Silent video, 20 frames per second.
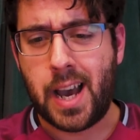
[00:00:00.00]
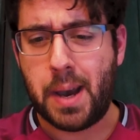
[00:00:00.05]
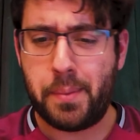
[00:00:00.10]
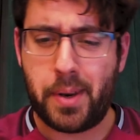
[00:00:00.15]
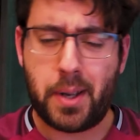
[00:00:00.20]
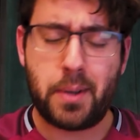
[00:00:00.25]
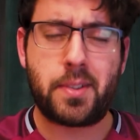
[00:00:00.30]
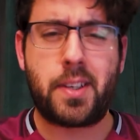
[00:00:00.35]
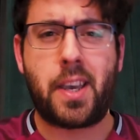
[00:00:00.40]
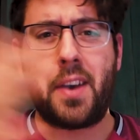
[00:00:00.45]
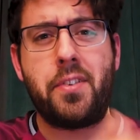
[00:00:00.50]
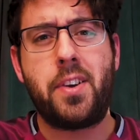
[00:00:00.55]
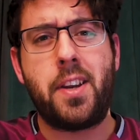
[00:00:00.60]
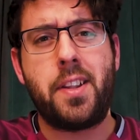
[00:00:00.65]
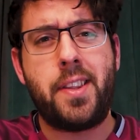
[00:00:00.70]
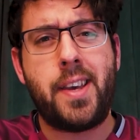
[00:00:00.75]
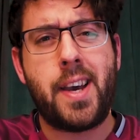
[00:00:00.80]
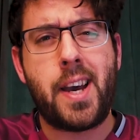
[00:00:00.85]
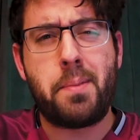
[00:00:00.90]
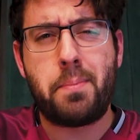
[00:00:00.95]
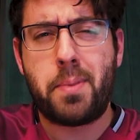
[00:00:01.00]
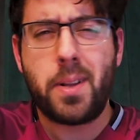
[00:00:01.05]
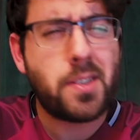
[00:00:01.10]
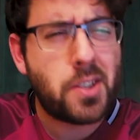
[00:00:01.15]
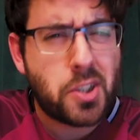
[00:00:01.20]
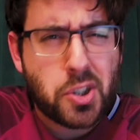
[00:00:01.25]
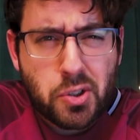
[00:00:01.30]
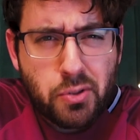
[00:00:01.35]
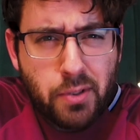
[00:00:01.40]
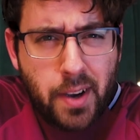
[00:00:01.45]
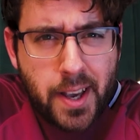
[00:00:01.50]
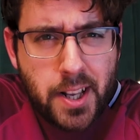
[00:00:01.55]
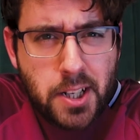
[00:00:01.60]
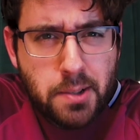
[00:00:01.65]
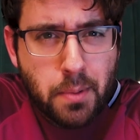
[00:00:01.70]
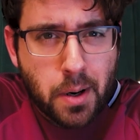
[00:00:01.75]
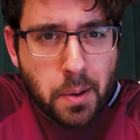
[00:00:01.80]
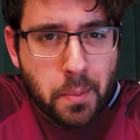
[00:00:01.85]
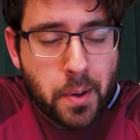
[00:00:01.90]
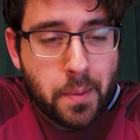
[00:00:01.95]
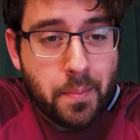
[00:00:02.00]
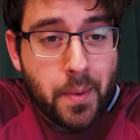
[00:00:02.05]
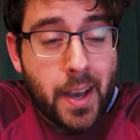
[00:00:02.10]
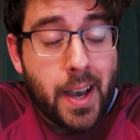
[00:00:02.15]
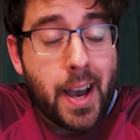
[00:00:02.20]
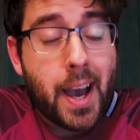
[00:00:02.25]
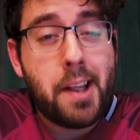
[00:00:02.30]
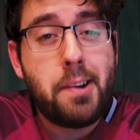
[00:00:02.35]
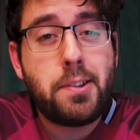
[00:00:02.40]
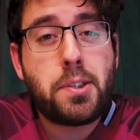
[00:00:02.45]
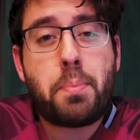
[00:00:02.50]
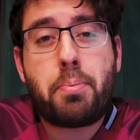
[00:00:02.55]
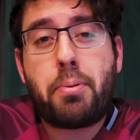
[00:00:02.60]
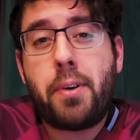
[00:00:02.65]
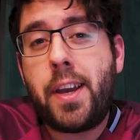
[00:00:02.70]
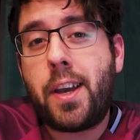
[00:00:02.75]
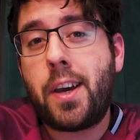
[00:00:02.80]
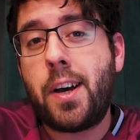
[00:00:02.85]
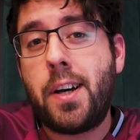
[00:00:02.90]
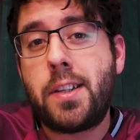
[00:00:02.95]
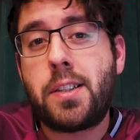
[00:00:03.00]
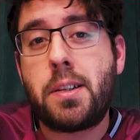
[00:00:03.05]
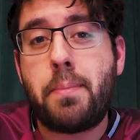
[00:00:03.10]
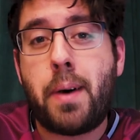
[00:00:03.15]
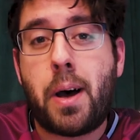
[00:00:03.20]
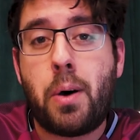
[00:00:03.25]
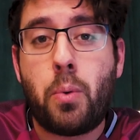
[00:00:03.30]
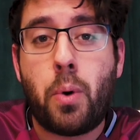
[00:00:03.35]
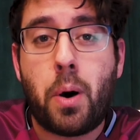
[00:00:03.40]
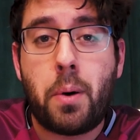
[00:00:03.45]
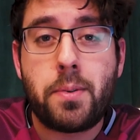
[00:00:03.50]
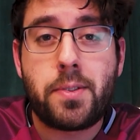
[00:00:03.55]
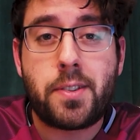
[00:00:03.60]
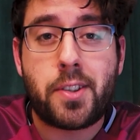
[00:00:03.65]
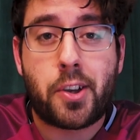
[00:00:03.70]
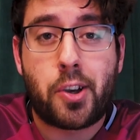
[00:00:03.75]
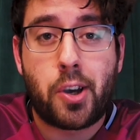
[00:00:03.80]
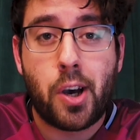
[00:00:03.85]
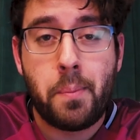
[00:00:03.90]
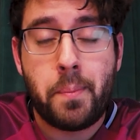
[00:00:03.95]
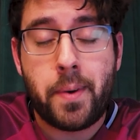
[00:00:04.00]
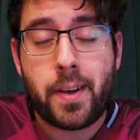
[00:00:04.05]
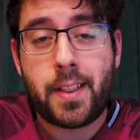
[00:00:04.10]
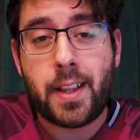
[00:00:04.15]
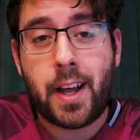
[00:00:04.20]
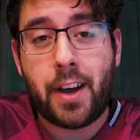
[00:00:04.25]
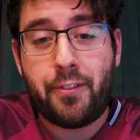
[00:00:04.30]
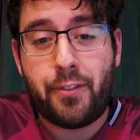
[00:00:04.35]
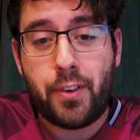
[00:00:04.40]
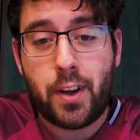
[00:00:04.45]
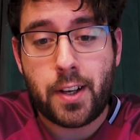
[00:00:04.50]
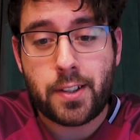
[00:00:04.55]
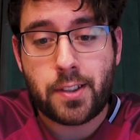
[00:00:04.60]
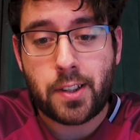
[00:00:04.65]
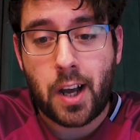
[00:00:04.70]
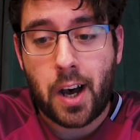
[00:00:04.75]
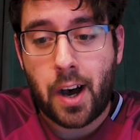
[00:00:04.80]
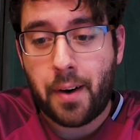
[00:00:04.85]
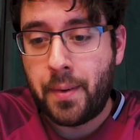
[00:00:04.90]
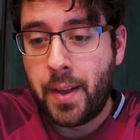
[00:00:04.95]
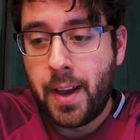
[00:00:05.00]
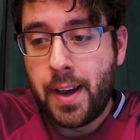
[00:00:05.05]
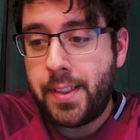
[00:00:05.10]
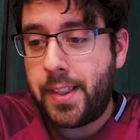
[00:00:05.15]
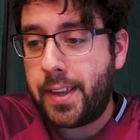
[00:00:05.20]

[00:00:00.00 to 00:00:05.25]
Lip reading: I mean, it was given in the end, but it was a strange moment, and it was a precursor about what was to come in that first half.